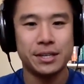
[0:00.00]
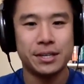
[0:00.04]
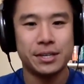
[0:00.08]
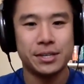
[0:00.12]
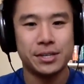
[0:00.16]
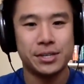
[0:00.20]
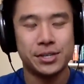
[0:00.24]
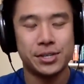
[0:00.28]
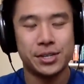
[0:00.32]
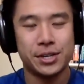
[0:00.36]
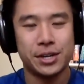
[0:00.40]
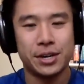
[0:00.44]

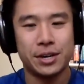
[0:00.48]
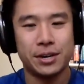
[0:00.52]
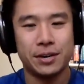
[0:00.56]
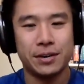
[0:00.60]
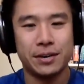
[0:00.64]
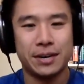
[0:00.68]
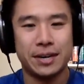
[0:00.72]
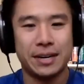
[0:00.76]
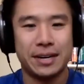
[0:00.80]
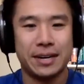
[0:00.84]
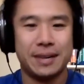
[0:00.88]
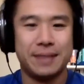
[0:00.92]

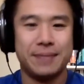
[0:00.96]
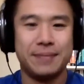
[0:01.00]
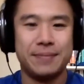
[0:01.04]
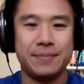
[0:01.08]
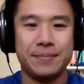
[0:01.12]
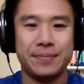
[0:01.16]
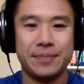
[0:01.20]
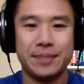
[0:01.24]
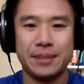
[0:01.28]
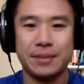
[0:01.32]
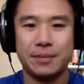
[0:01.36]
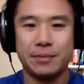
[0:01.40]
So
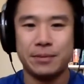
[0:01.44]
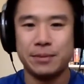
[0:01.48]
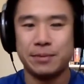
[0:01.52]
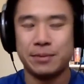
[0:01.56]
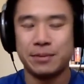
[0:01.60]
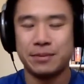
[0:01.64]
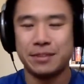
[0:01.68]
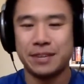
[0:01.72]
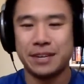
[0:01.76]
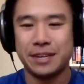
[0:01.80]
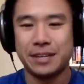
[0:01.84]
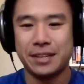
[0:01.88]
we
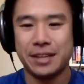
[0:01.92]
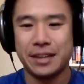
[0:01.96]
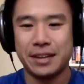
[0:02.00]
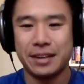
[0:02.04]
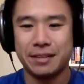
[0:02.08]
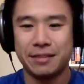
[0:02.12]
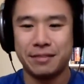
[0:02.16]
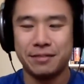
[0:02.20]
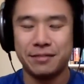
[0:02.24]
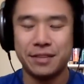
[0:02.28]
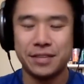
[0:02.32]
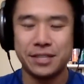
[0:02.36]
provide like a
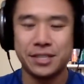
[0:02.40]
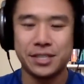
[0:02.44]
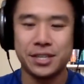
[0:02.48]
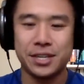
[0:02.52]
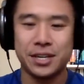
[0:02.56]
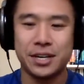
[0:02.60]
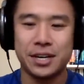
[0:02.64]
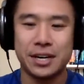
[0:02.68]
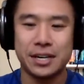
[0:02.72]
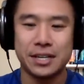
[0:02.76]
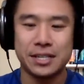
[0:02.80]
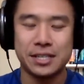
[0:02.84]
fixed
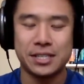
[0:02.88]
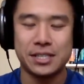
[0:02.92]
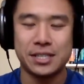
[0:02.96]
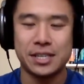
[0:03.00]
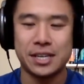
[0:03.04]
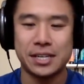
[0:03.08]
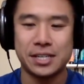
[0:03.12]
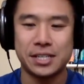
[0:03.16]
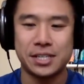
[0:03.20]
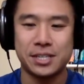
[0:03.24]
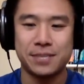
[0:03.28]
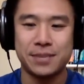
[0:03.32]
cost
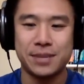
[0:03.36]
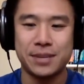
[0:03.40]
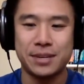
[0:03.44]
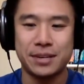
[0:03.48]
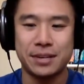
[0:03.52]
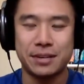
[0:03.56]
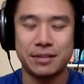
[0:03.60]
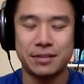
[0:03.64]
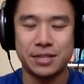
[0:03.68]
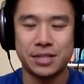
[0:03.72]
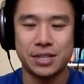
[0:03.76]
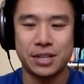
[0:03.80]
estimate
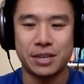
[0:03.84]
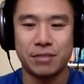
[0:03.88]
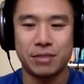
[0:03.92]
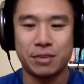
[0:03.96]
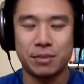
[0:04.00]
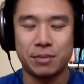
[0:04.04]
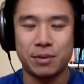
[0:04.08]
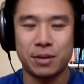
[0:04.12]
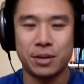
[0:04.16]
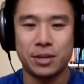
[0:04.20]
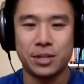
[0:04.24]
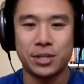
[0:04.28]
of a software
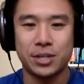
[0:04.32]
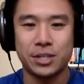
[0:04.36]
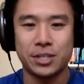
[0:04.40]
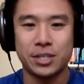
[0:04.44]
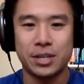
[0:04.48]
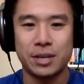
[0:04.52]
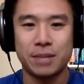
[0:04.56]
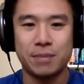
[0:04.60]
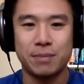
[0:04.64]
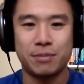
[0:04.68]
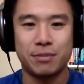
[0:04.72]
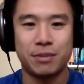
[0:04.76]
project
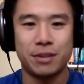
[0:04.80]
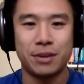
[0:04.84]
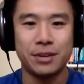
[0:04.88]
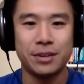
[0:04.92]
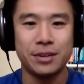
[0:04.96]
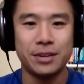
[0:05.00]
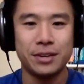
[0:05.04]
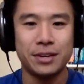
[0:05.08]
up front,